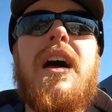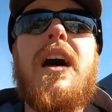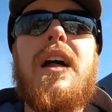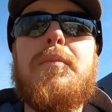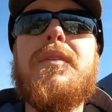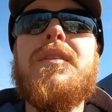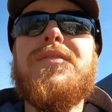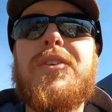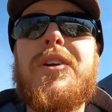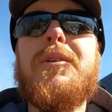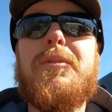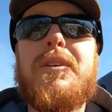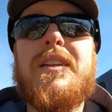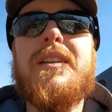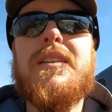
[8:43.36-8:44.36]
I'd be
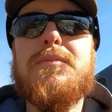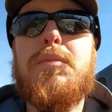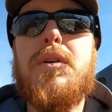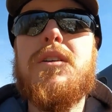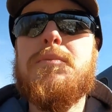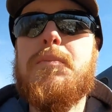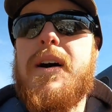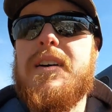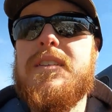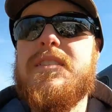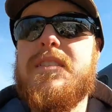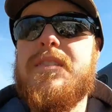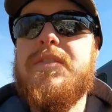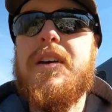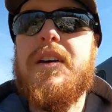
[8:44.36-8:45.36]
frequenting this brush pile,
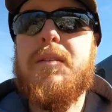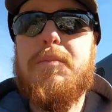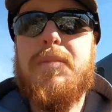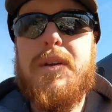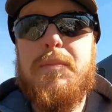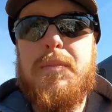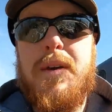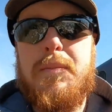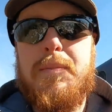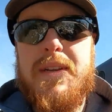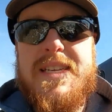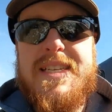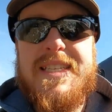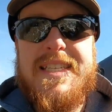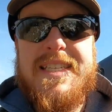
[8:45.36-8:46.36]
see if I can pick me up an
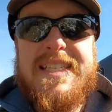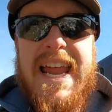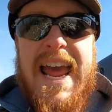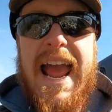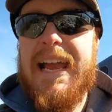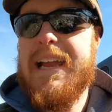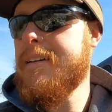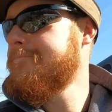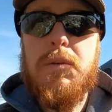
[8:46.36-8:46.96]
easy snack.